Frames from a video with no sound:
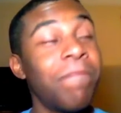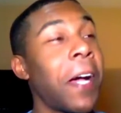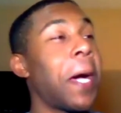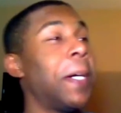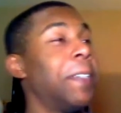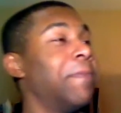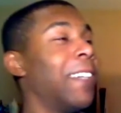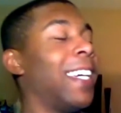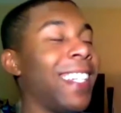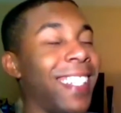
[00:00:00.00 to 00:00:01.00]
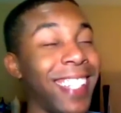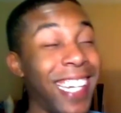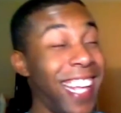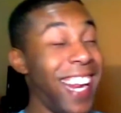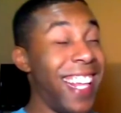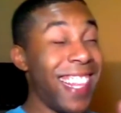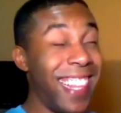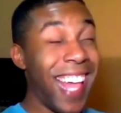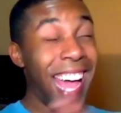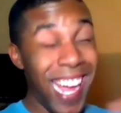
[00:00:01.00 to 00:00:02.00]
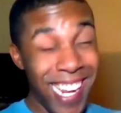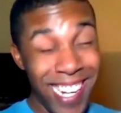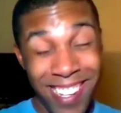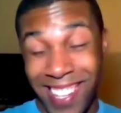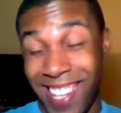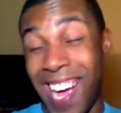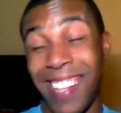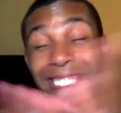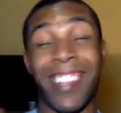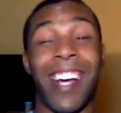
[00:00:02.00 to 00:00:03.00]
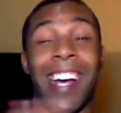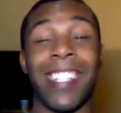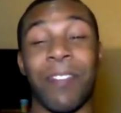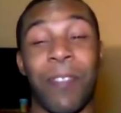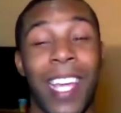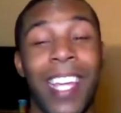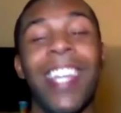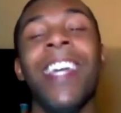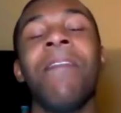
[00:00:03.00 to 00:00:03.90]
that lost me,